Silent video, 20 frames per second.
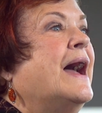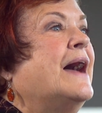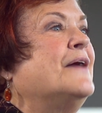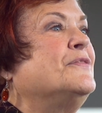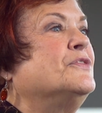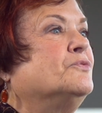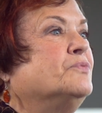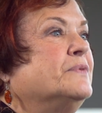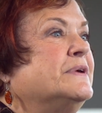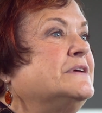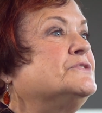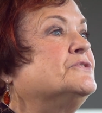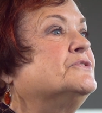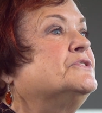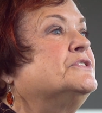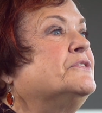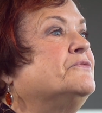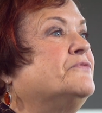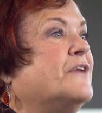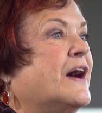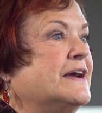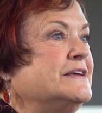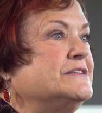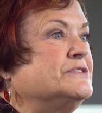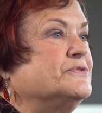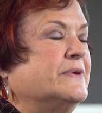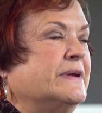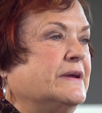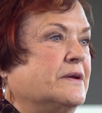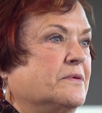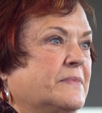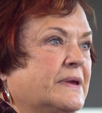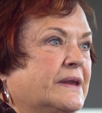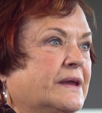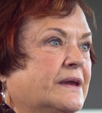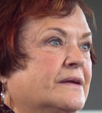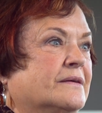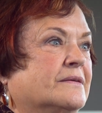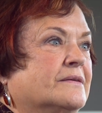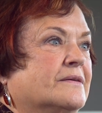and the Research Advisory
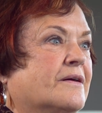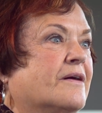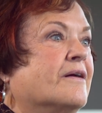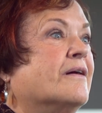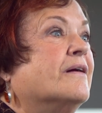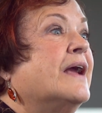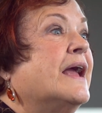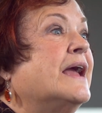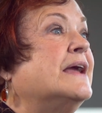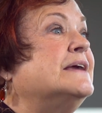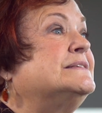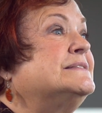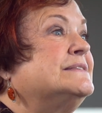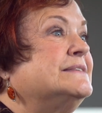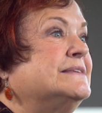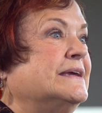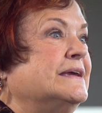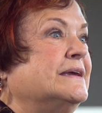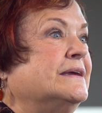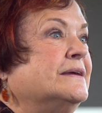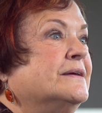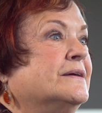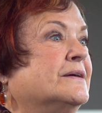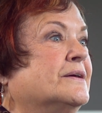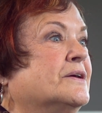Committee, RAC,